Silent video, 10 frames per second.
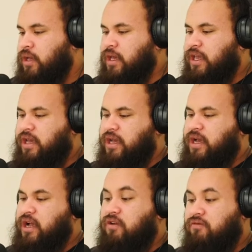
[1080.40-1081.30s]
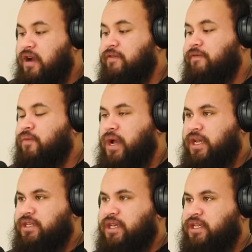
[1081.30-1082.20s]
a rough way
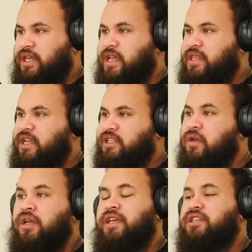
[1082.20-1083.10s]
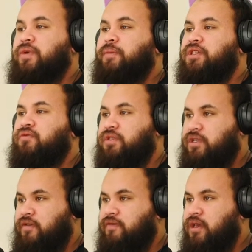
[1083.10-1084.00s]
to indicate that is reps in
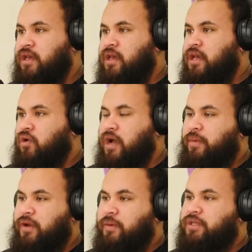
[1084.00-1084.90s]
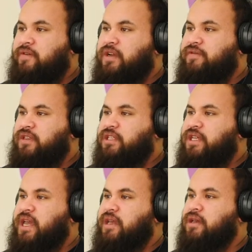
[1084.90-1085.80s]
reserve, or how many reps you have left in the
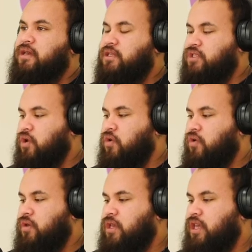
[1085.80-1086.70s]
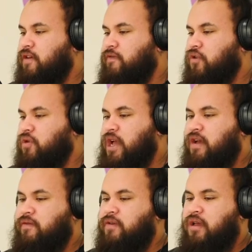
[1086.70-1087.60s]
tank. So if you
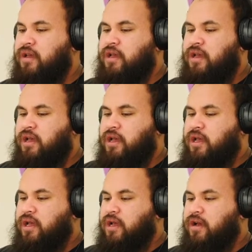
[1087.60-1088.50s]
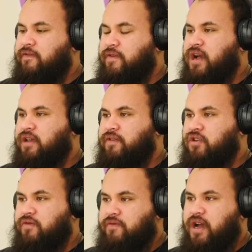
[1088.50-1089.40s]
have if you
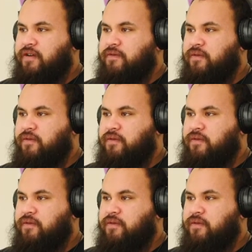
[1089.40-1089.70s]
did five